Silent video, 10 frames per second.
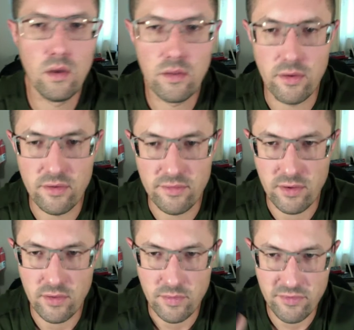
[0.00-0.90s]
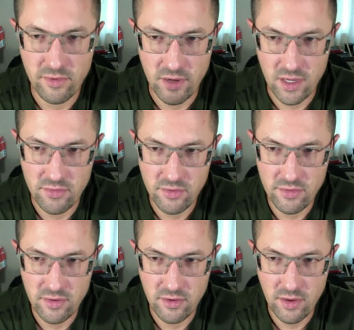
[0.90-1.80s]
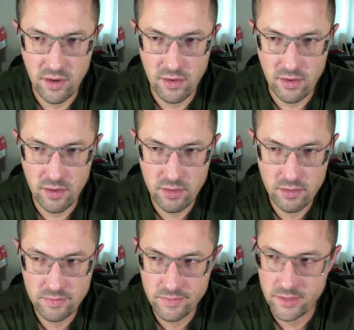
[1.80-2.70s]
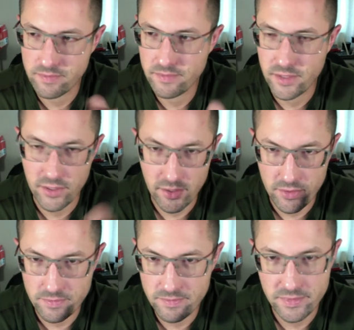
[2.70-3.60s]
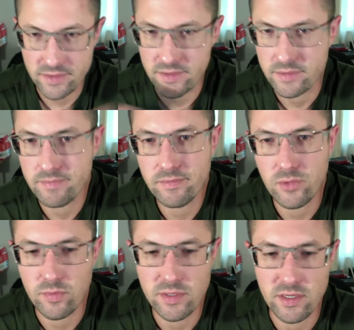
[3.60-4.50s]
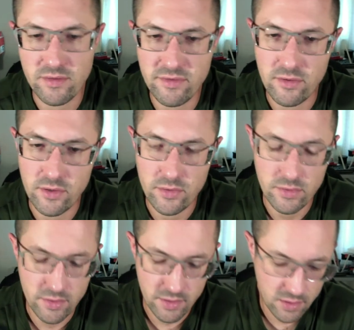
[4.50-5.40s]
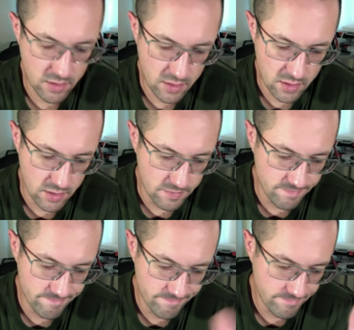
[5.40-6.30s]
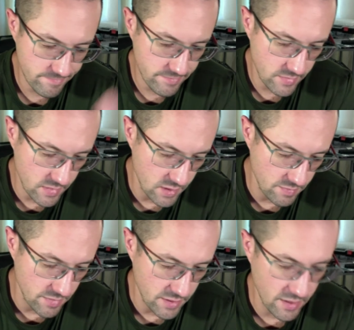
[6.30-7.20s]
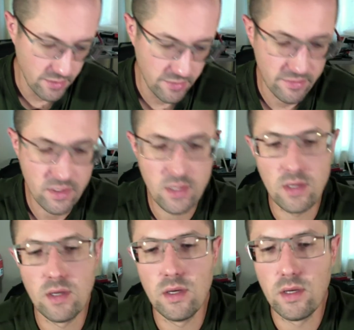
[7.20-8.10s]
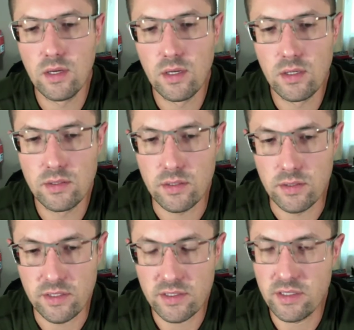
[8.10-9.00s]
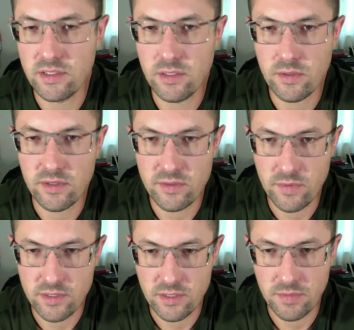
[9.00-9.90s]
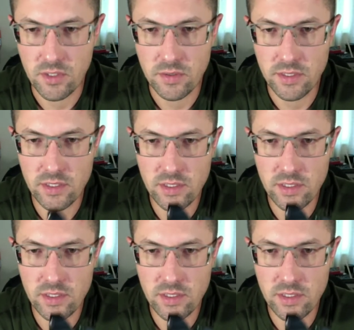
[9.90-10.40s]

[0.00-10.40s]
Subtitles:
Those of you that prefer to have hoods on your gear, there you go. It's a low protective silicone hood. But anyways, so excited to see where this winds up going.